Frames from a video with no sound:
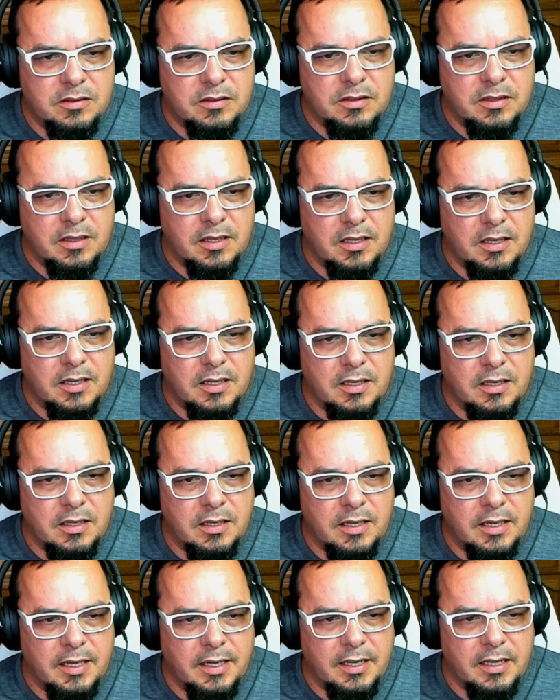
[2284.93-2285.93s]

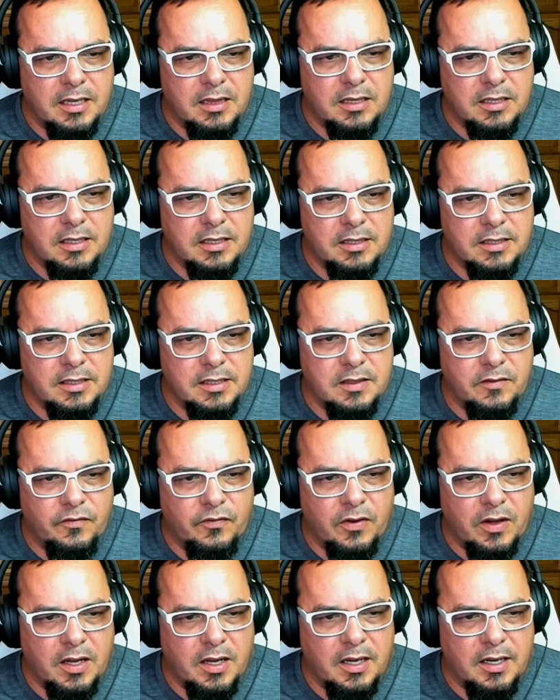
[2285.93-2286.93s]
than a clearly
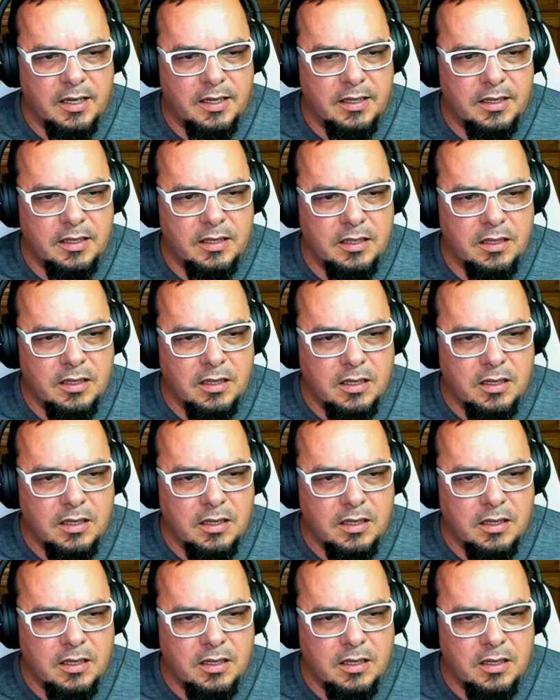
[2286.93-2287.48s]
defined